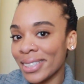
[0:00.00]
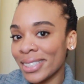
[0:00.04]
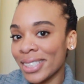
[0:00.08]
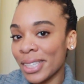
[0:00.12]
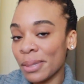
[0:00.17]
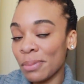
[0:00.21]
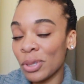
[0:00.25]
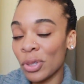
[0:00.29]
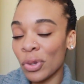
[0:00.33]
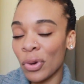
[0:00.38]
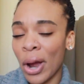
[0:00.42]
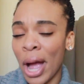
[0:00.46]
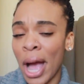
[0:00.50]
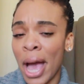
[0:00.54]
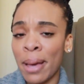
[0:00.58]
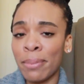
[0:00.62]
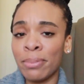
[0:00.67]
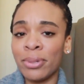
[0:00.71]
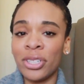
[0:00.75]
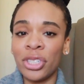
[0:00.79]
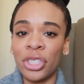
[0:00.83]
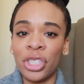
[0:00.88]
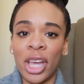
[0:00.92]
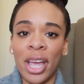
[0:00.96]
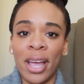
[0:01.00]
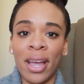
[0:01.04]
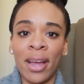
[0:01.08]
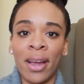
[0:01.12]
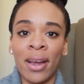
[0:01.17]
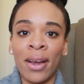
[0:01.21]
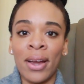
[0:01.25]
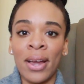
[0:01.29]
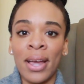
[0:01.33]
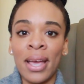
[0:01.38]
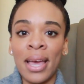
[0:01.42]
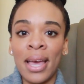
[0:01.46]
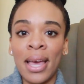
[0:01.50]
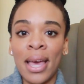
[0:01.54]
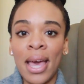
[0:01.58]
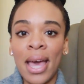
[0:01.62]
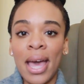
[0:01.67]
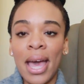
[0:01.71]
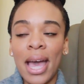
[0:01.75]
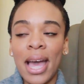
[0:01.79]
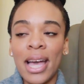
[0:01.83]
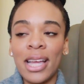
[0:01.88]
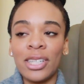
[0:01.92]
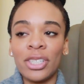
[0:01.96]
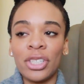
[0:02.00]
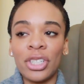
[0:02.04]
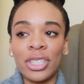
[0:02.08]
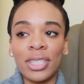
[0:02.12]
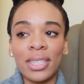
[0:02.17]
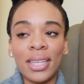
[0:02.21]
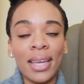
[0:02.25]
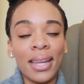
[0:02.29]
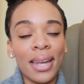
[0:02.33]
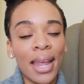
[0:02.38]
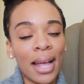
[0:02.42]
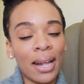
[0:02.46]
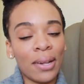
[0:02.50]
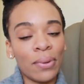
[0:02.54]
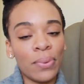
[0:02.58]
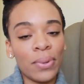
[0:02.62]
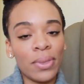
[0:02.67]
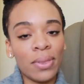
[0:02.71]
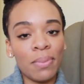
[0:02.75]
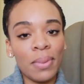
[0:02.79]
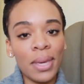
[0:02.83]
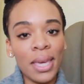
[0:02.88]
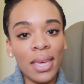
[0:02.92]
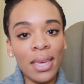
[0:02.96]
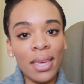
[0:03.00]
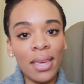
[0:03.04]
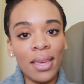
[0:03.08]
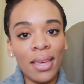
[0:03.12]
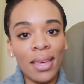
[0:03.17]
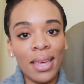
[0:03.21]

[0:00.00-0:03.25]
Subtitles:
subscribe, share, and just connect with me.